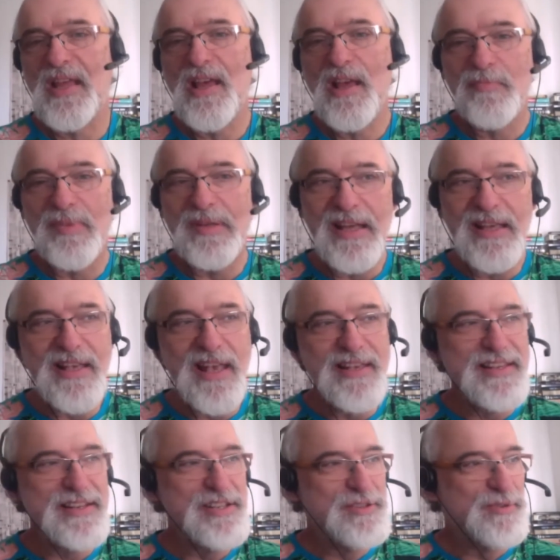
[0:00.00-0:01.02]
But
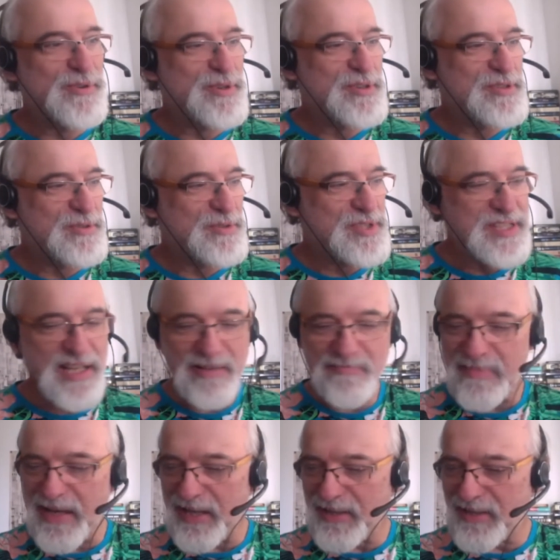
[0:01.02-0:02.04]
isn't your
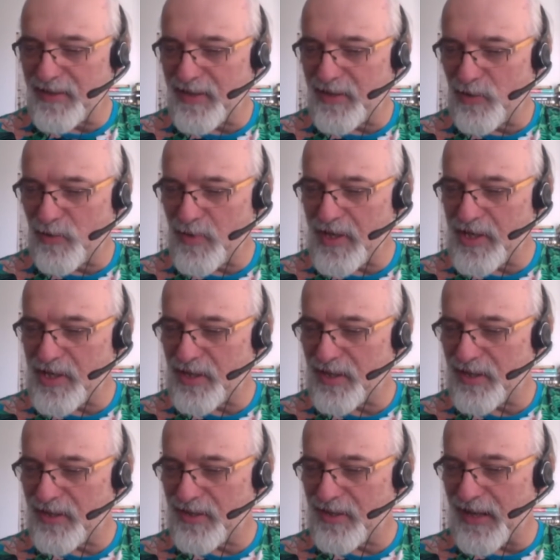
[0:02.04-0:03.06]
teammate in the
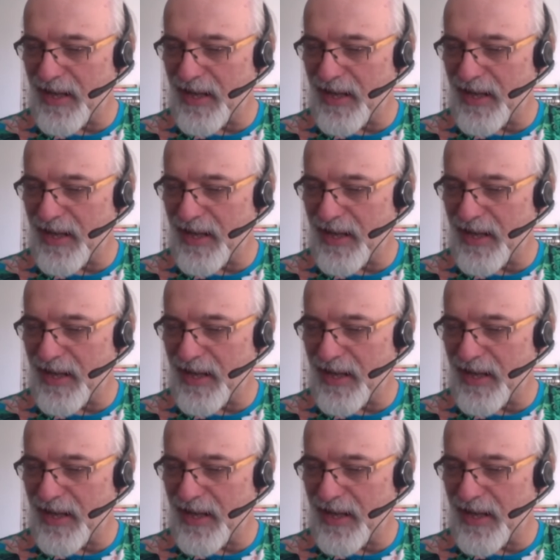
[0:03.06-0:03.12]
Norwegian